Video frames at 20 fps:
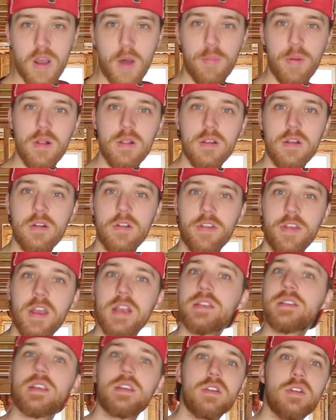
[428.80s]
couple of little
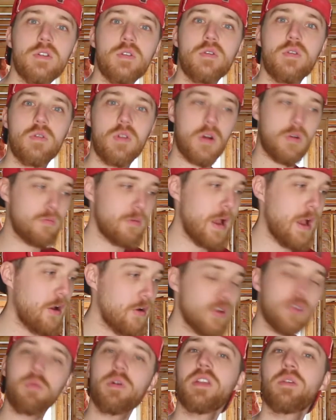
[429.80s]
things to do
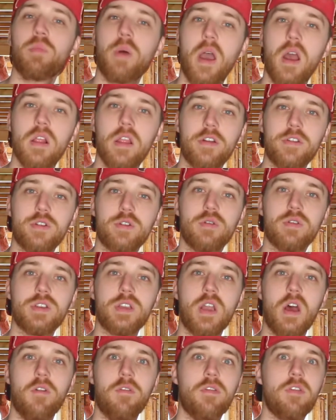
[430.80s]
around with my electrical
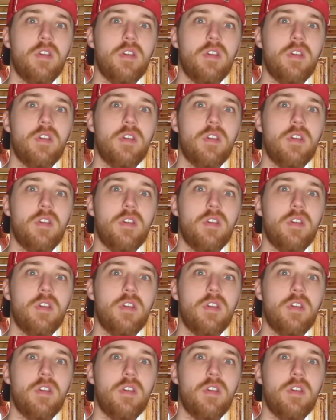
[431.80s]
stuff,